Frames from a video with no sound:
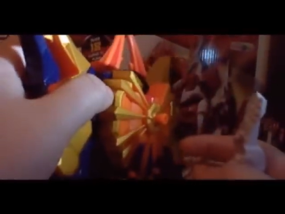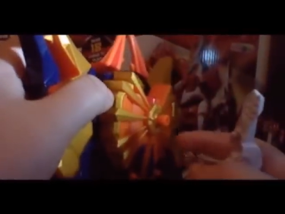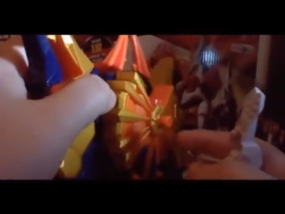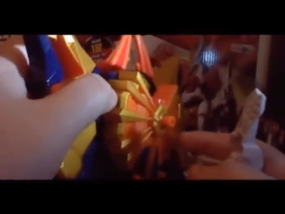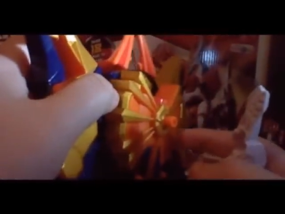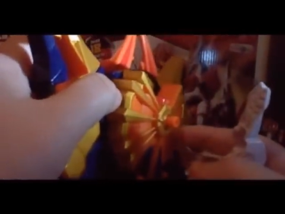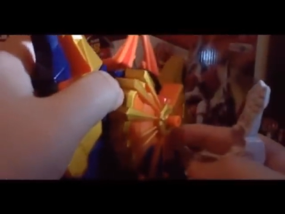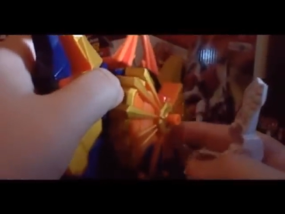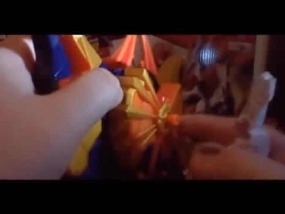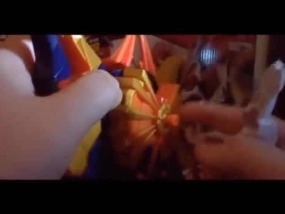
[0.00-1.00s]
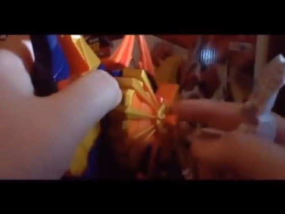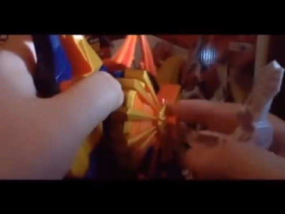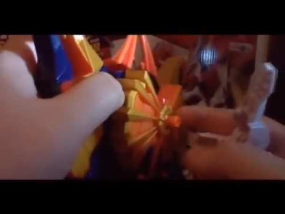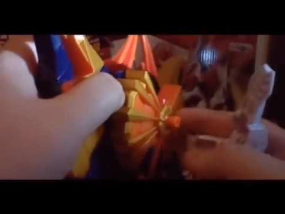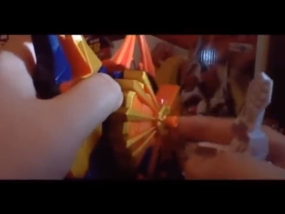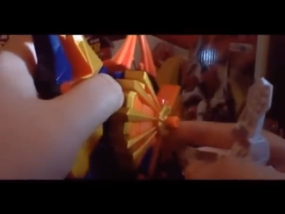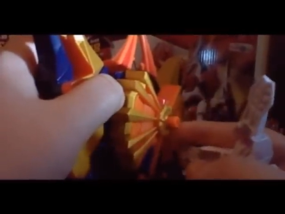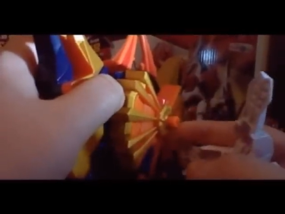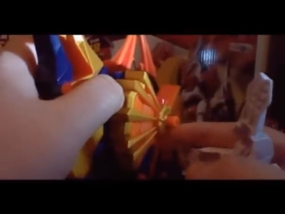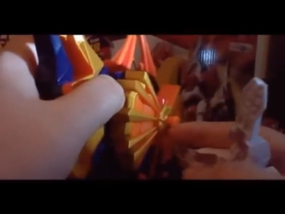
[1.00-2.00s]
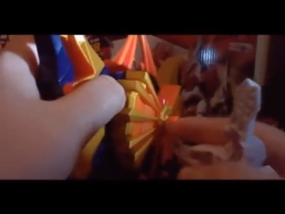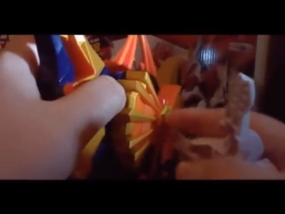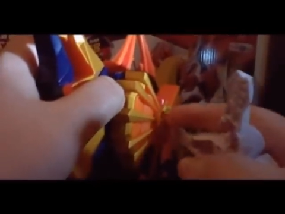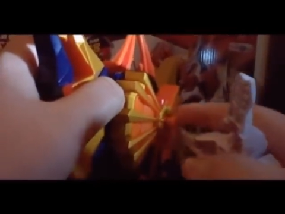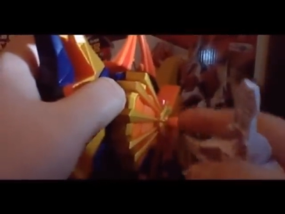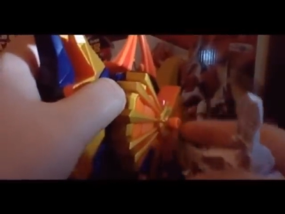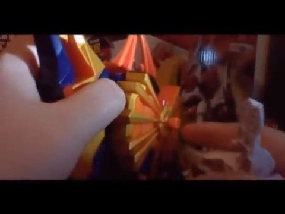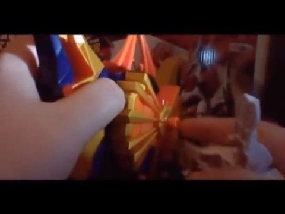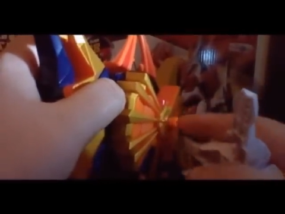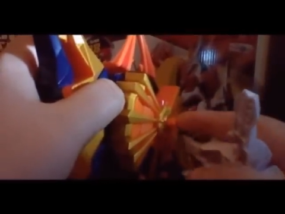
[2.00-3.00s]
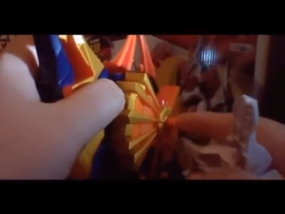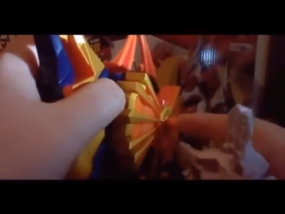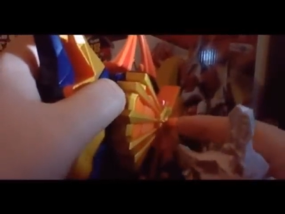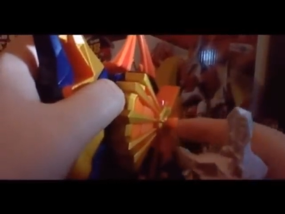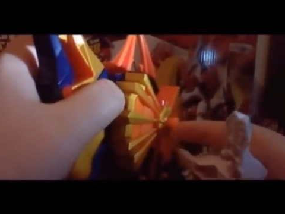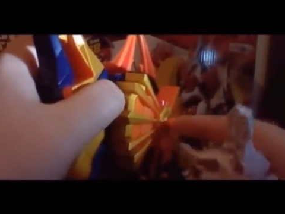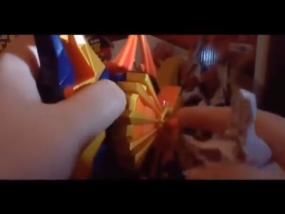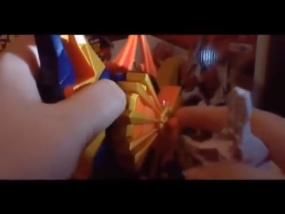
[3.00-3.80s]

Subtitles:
(no speaker visible)